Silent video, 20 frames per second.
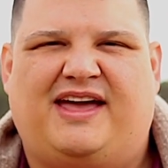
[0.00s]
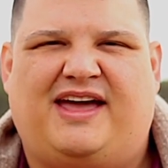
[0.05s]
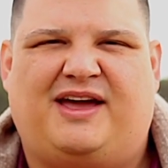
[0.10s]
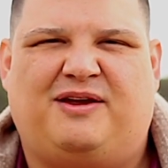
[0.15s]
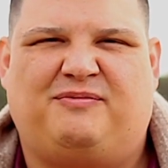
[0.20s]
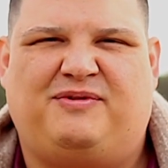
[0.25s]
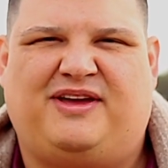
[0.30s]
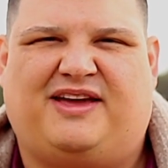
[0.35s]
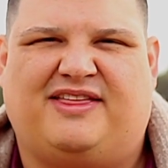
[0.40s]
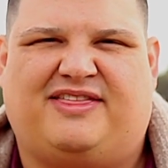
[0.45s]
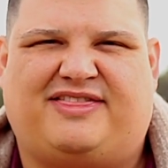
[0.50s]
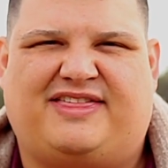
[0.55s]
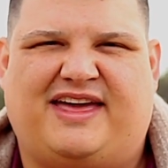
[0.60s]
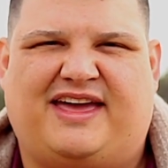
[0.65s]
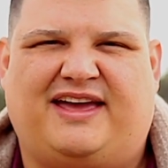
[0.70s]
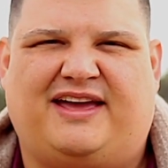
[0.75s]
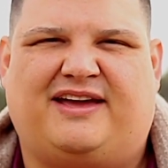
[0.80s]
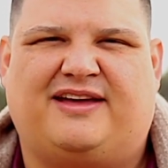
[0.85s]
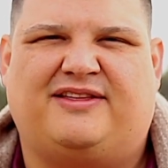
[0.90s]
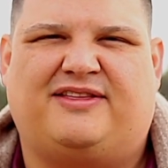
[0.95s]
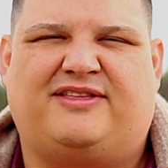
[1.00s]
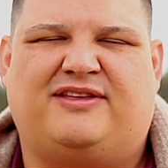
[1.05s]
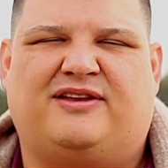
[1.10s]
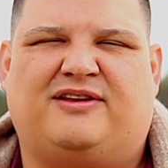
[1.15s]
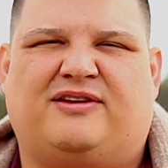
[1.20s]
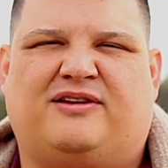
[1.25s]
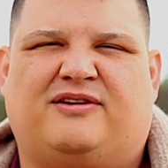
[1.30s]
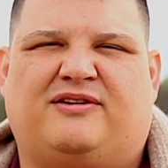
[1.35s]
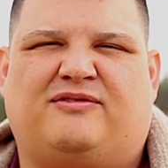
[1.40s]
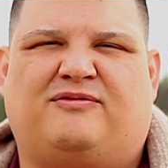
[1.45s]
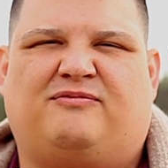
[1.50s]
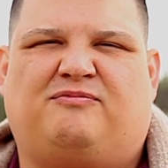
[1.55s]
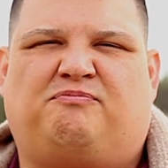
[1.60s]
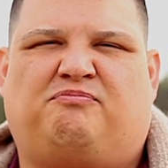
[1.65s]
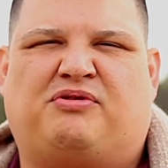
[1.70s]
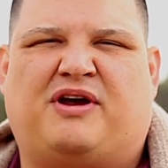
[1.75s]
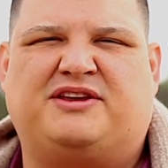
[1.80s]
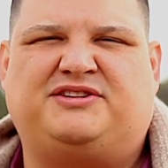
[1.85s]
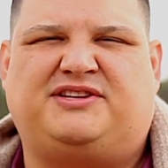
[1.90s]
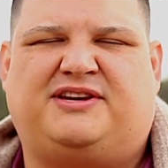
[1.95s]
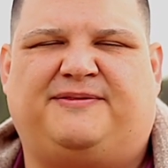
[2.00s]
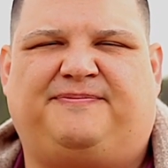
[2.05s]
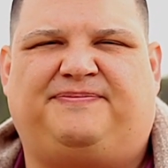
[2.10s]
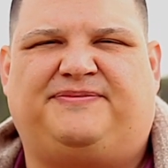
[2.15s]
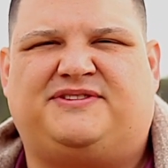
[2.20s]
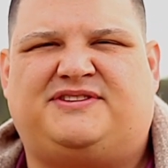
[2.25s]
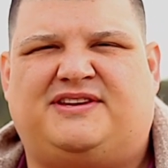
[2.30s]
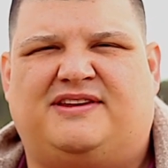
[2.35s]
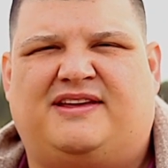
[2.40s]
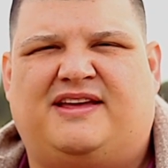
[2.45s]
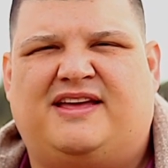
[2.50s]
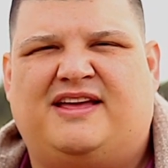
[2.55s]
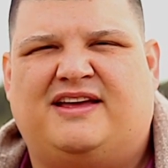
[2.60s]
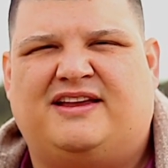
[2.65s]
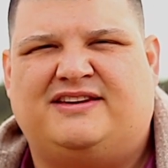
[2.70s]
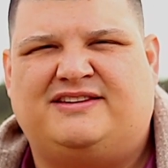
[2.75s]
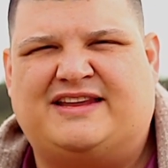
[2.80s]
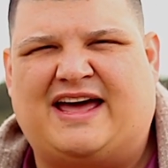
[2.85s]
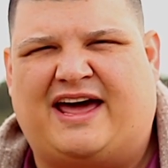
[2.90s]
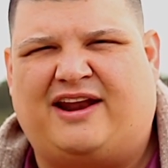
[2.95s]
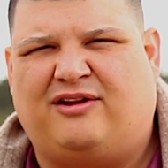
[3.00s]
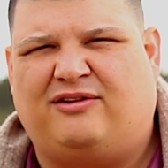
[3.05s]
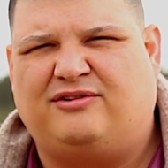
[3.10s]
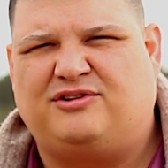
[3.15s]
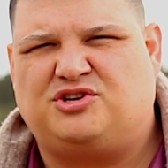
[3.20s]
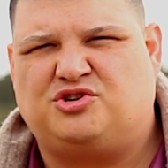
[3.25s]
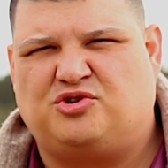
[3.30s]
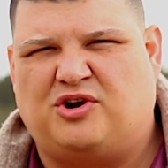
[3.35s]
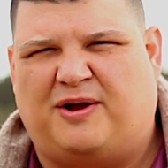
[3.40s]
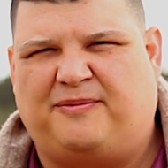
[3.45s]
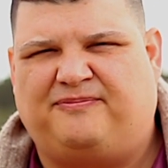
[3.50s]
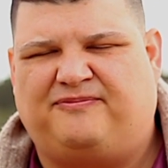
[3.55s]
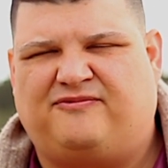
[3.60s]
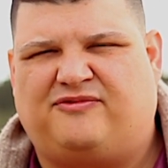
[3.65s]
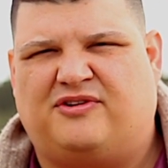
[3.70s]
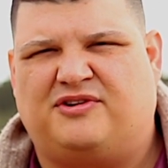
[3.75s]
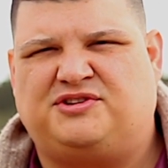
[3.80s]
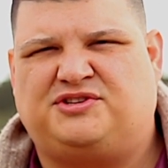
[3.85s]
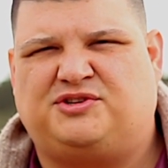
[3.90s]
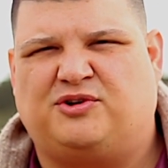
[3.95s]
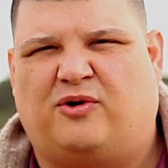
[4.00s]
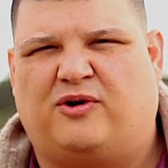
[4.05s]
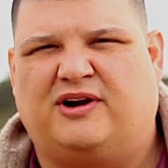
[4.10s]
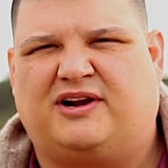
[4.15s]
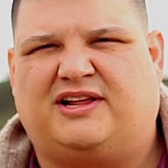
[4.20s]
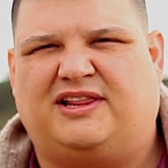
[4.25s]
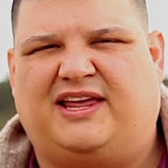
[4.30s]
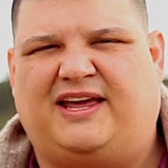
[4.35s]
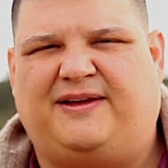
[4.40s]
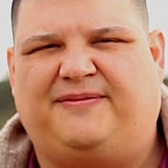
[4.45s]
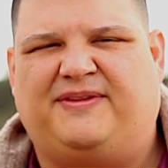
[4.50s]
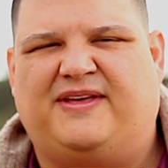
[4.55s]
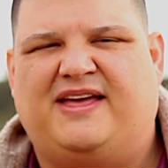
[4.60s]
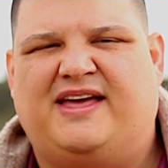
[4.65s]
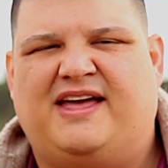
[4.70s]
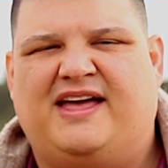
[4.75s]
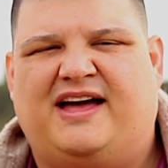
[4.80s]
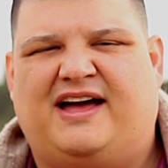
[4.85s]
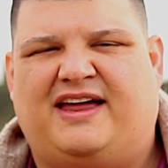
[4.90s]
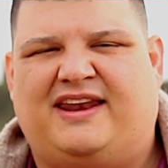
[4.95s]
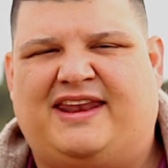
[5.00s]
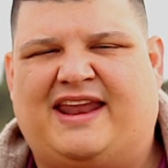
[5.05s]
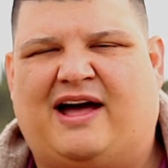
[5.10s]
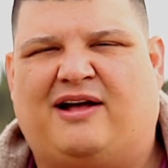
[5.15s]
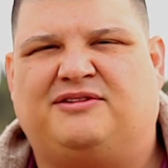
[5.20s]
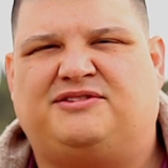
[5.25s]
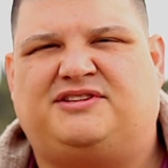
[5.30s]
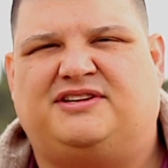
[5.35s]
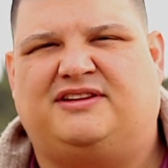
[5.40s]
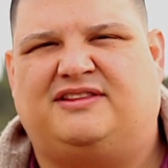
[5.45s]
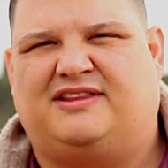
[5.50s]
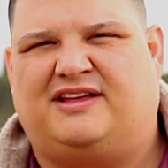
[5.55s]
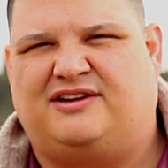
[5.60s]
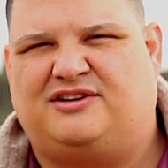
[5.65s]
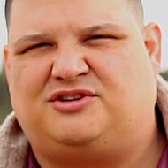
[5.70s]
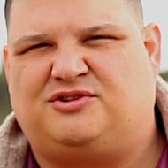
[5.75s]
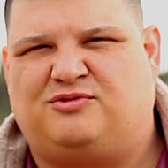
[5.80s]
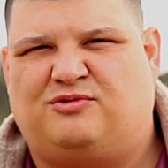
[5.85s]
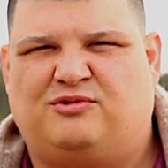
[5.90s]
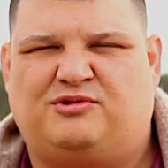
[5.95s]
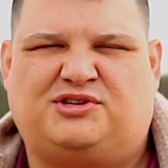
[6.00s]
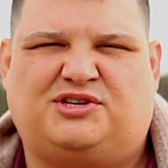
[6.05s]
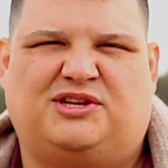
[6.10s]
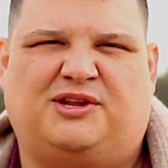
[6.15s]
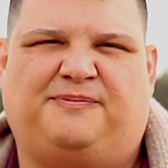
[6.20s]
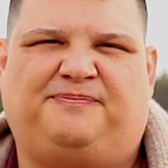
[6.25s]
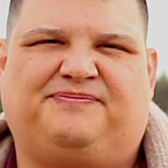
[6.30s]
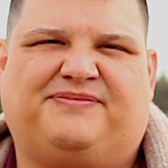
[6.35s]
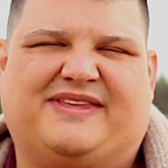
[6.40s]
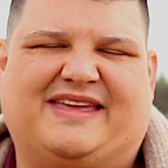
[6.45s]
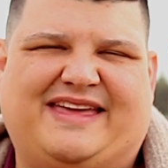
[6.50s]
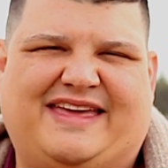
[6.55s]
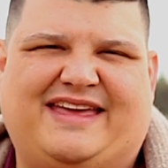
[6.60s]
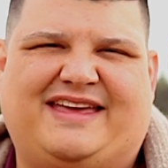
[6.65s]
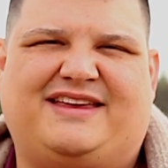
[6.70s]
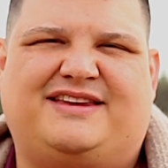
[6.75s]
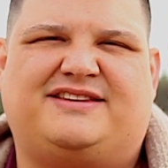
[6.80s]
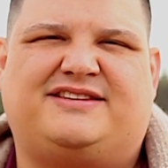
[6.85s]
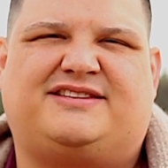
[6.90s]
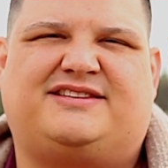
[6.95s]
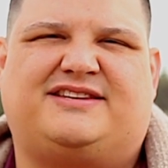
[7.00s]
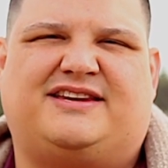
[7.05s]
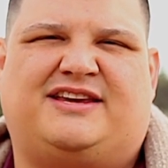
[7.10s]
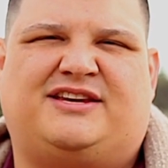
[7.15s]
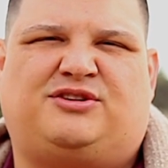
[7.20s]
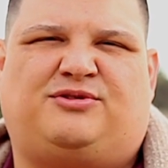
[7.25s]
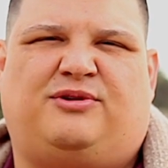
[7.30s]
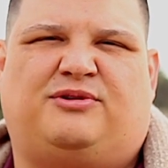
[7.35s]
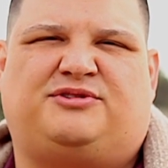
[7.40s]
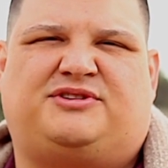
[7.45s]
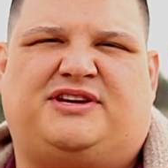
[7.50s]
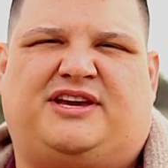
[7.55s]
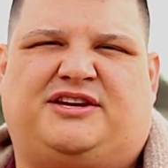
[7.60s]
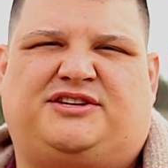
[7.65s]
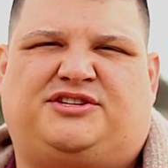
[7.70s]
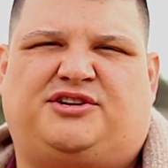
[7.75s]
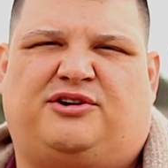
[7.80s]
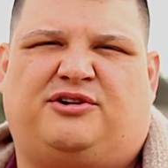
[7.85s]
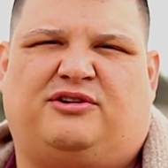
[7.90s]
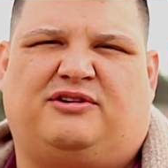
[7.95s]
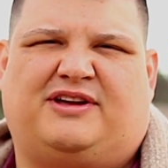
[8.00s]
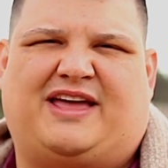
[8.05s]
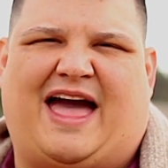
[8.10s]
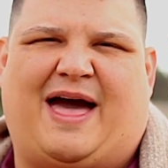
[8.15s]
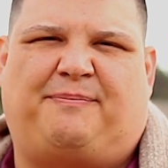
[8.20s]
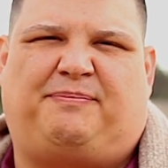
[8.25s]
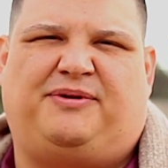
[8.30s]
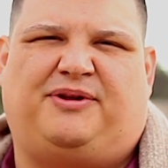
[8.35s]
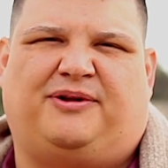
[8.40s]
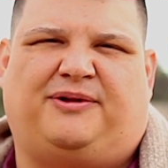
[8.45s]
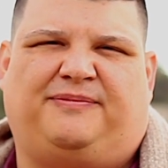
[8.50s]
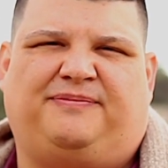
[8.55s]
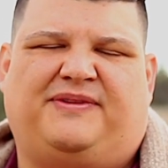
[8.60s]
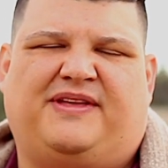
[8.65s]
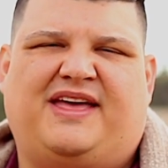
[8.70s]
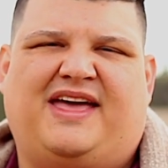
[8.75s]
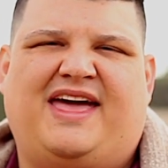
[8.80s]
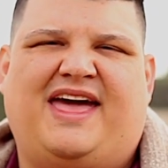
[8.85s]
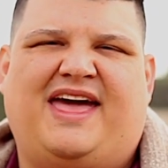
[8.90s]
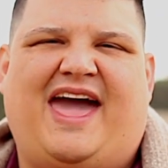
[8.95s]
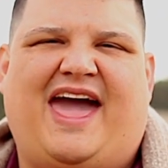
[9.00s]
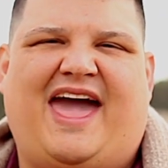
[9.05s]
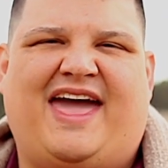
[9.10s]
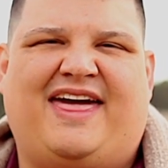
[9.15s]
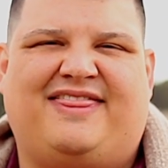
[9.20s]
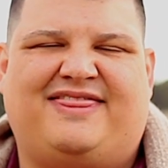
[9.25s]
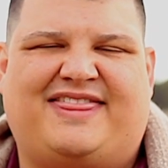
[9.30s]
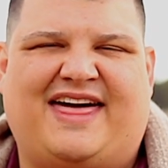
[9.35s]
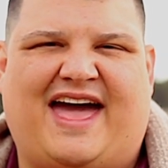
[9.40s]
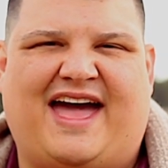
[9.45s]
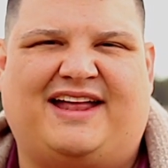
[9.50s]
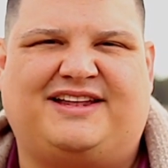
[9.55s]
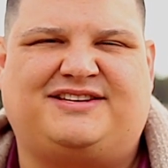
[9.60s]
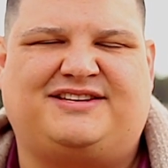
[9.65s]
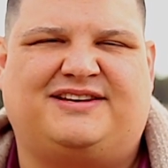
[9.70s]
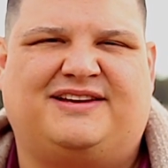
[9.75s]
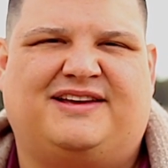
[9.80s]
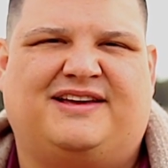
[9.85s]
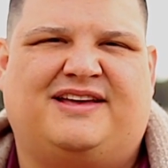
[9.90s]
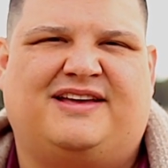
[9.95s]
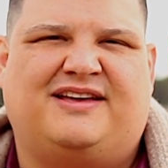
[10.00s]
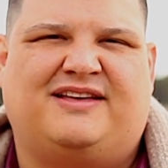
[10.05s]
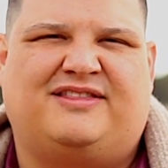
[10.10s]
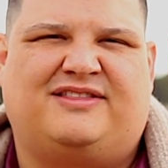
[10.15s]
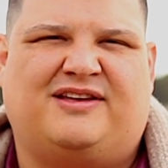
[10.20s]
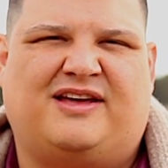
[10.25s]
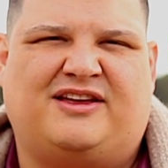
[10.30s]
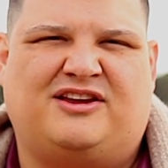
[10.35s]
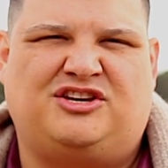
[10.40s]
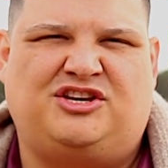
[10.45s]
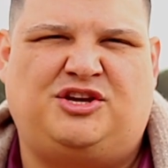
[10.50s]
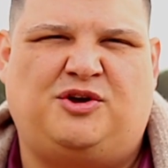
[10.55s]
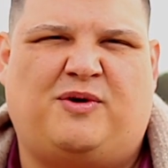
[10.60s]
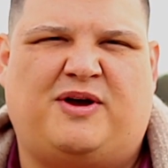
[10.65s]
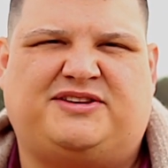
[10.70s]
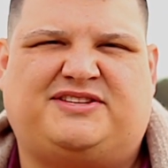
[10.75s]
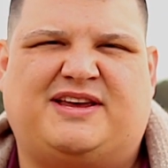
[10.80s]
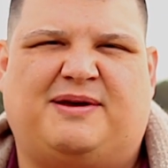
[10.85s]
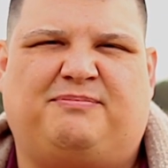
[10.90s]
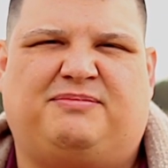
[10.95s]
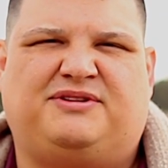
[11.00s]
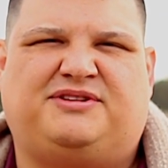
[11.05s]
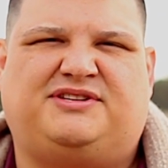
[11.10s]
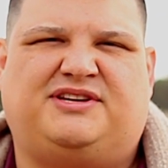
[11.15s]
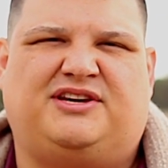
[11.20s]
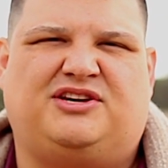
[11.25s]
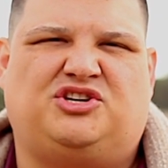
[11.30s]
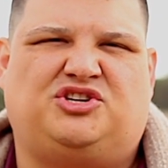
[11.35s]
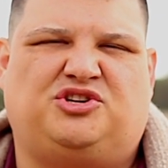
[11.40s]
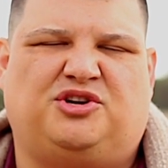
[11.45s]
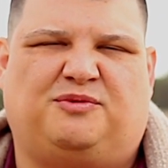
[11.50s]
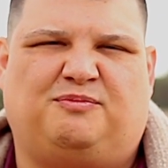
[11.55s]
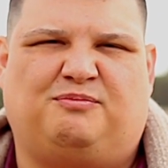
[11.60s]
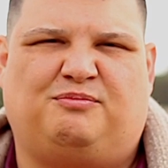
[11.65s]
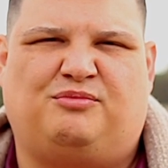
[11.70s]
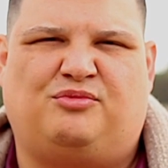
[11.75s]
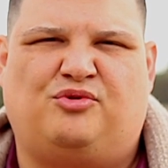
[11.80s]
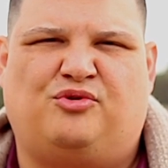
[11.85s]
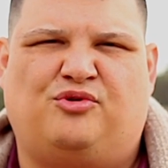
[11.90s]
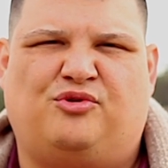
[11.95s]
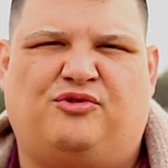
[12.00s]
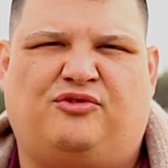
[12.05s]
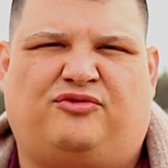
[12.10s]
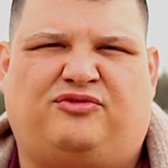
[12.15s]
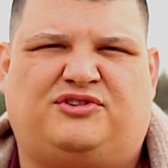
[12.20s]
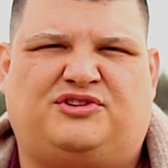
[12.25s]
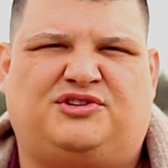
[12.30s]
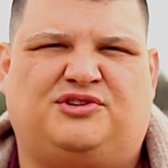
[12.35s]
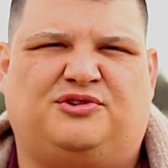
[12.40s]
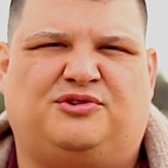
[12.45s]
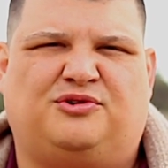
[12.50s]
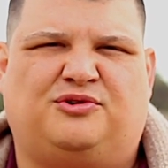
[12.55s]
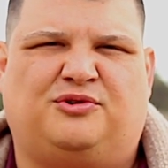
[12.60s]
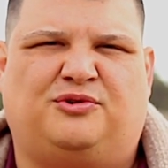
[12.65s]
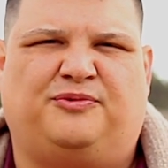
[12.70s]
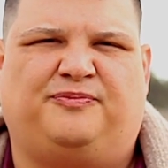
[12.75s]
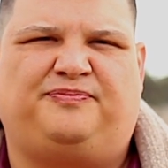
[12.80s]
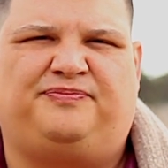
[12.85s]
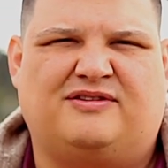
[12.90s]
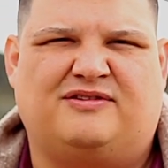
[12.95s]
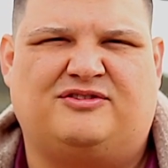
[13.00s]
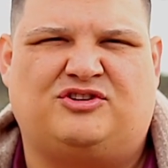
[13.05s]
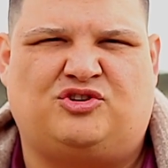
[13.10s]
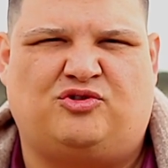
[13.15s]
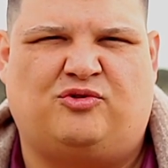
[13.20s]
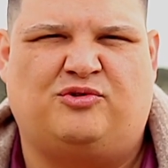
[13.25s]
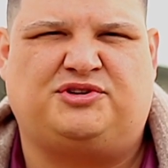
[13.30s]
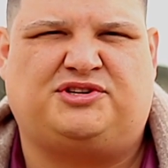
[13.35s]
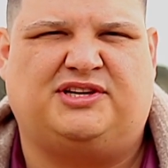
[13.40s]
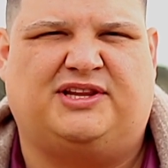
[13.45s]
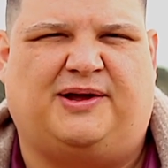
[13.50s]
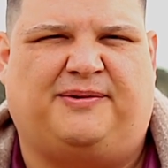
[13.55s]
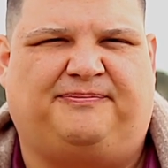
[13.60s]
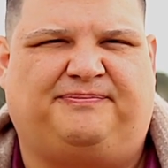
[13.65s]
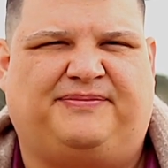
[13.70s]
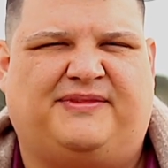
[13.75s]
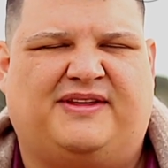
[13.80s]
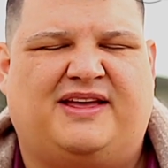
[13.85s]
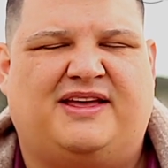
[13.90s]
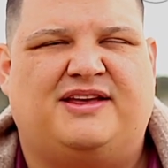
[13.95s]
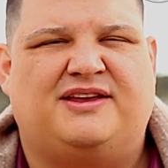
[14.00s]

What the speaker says: And we can thank the President Donald Trump for historically announcing that Jerusalem is Israel's eternal capital, and that the U.S. Embassy should move to Jerusalem.